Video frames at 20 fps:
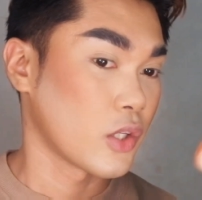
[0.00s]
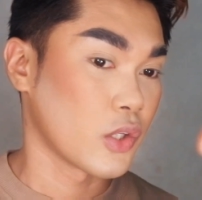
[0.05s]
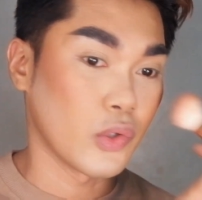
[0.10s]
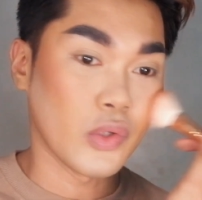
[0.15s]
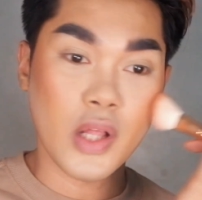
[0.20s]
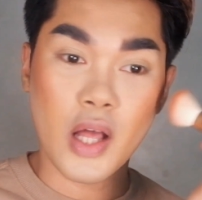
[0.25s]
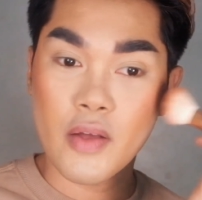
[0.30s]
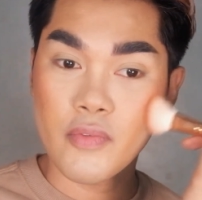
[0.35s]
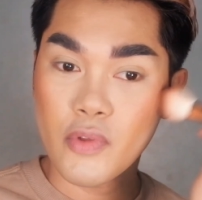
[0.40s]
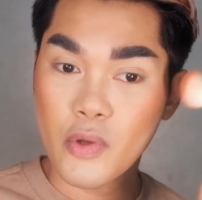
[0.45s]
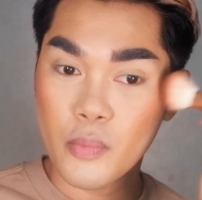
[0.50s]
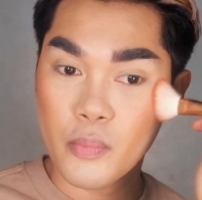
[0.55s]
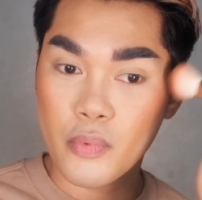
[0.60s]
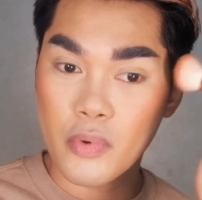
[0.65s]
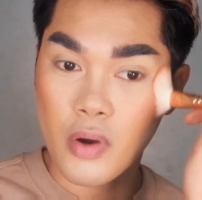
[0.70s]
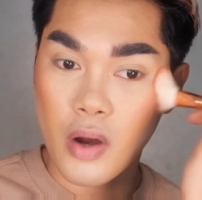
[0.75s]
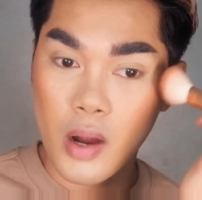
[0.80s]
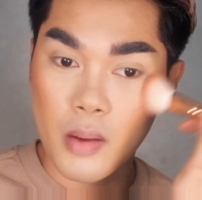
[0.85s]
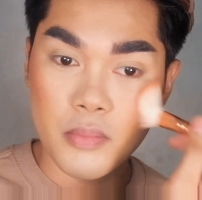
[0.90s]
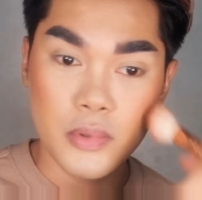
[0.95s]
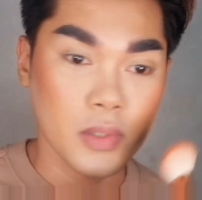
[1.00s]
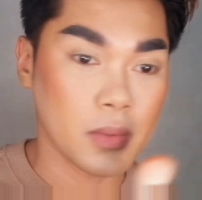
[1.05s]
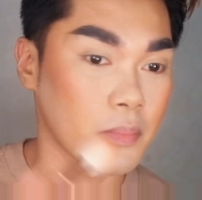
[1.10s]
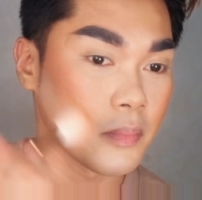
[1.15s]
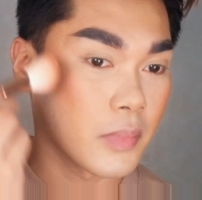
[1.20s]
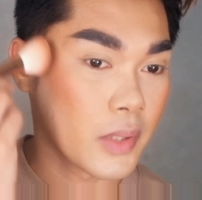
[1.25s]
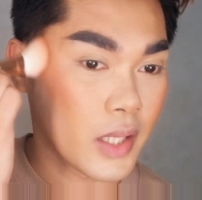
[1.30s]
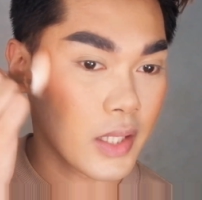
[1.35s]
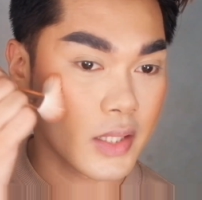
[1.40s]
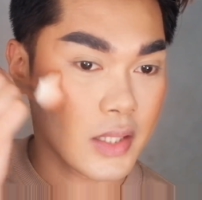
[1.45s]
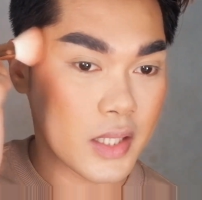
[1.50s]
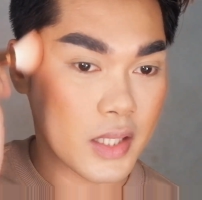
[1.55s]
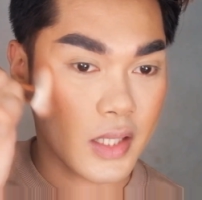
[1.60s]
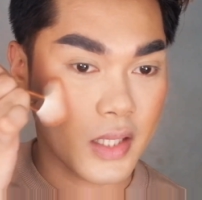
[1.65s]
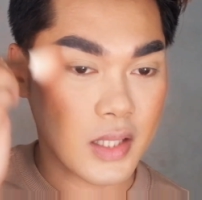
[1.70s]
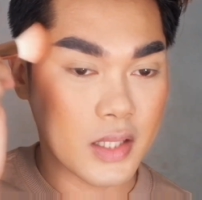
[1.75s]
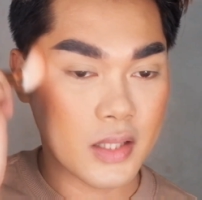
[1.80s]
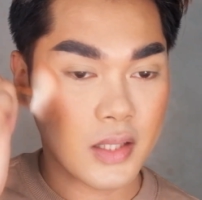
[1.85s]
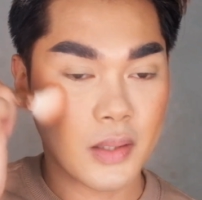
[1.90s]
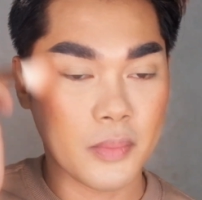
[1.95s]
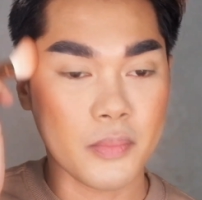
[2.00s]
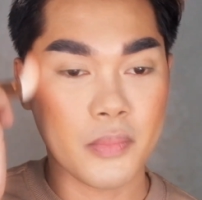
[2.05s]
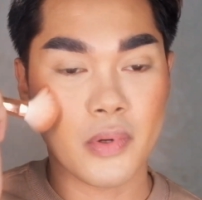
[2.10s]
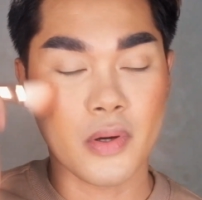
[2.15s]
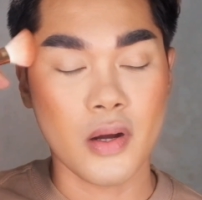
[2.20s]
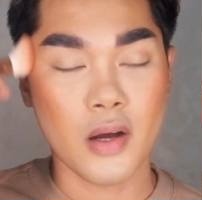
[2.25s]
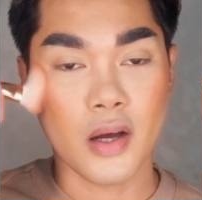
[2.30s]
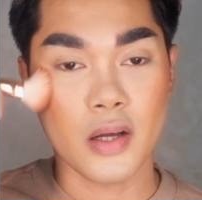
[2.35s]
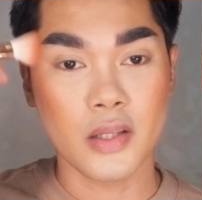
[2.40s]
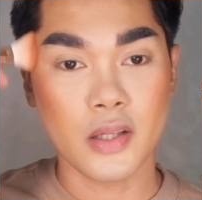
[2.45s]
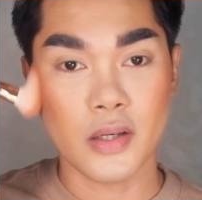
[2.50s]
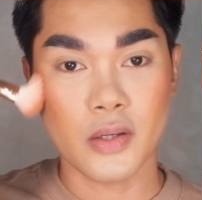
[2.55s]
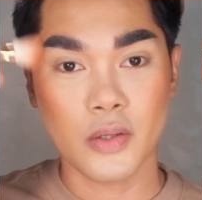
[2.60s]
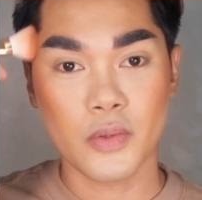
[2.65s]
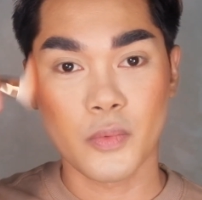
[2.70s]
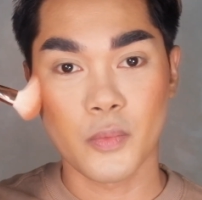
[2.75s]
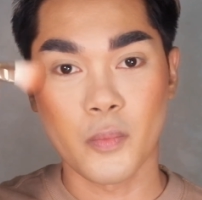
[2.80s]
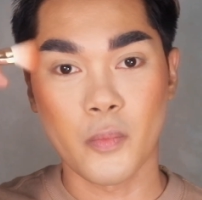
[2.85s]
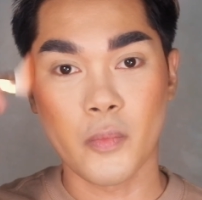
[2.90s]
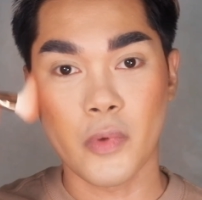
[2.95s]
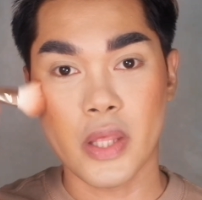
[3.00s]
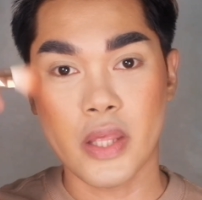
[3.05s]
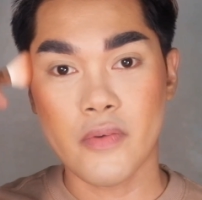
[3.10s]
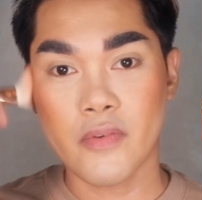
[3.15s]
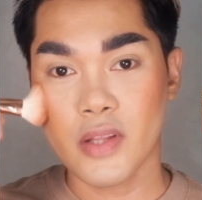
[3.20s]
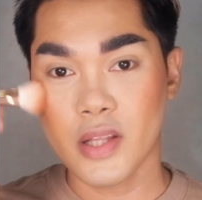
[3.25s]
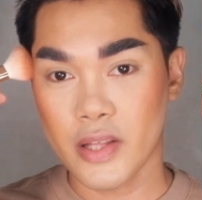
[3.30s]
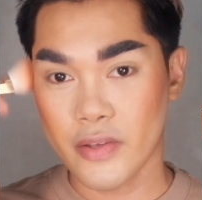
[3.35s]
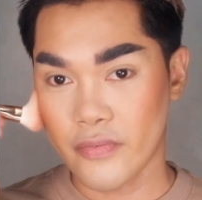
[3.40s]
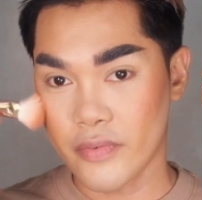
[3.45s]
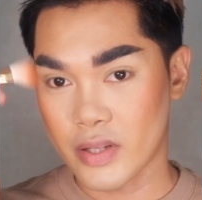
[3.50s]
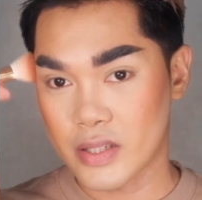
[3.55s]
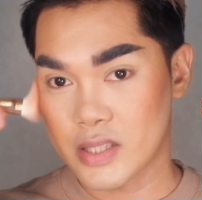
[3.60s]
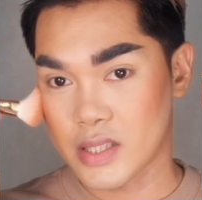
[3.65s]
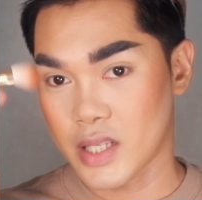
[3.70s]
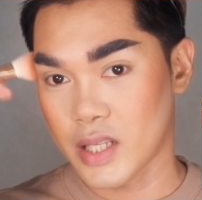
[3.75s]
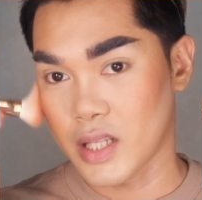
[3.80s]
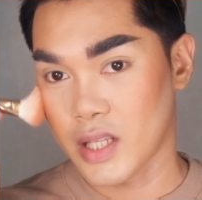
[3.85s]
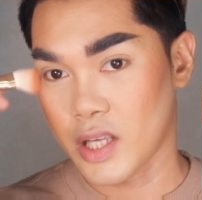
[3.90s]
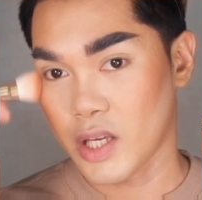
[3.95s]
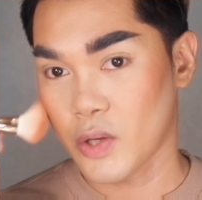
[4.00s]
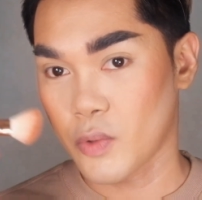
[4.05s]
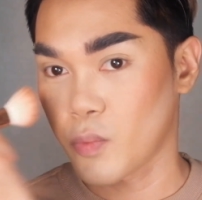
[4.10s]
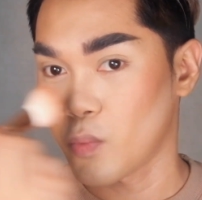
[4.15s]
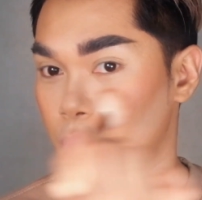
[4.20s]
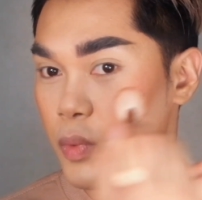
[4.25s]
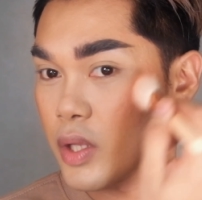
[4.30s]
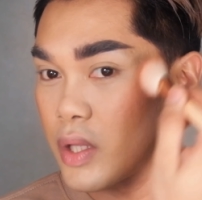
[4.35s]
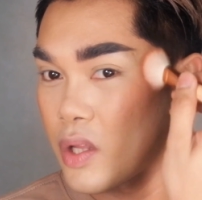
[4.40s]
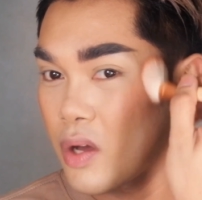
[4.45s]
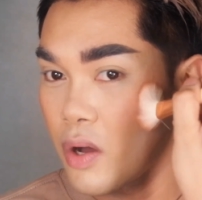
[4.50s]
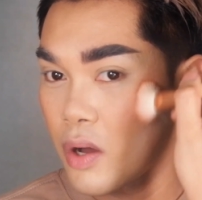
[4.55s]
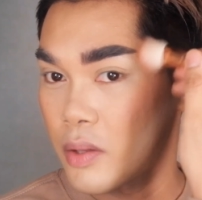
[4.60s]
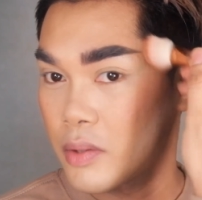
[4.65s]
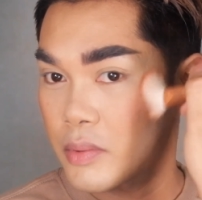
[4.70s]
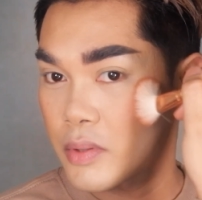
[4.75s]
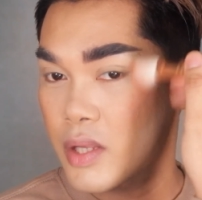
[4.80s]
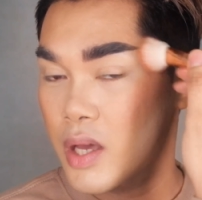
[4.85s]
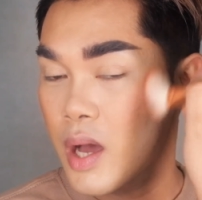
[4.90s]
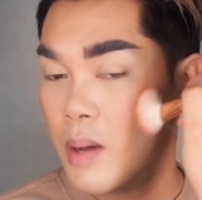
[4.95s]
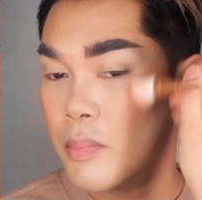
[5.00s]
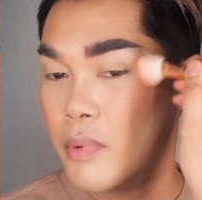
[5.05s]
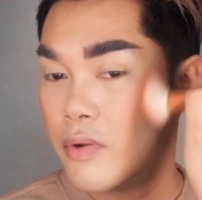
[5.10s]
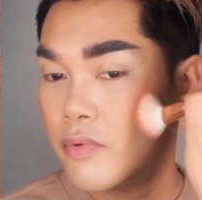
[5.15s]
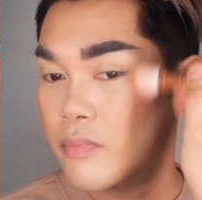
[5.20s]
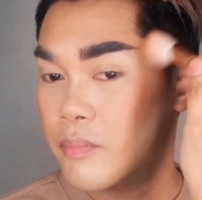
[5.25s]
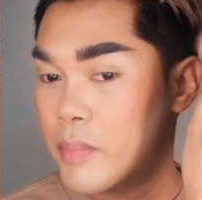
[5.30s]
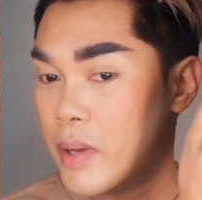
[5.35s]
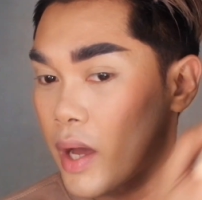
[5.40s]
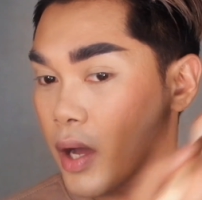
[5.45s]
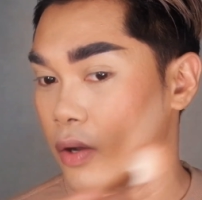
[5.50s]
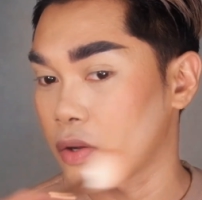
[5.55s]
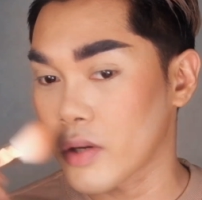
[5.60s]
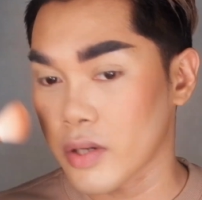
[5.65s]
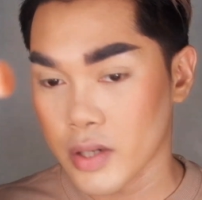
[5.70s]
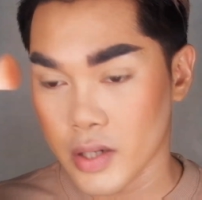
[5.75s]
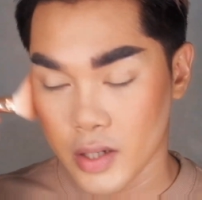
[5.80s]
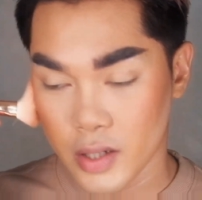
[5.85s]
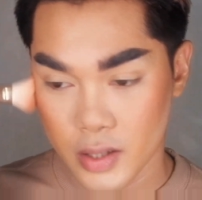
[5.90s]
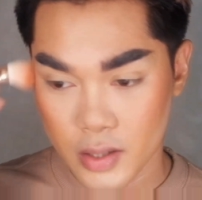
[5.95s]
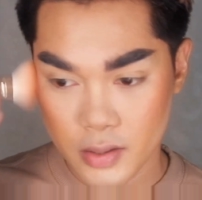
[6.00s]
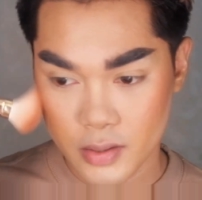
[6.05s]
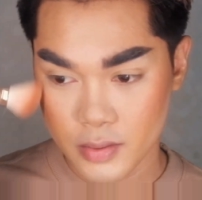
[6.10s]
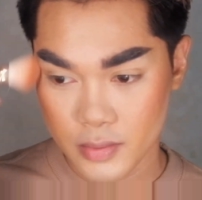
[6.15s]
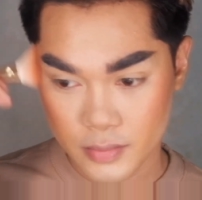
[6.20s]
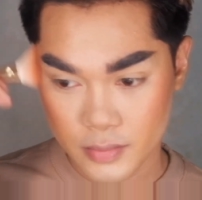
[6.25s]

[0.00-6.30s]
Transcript: you'll have no problem blending in the product, even if it's a liquid on top powder.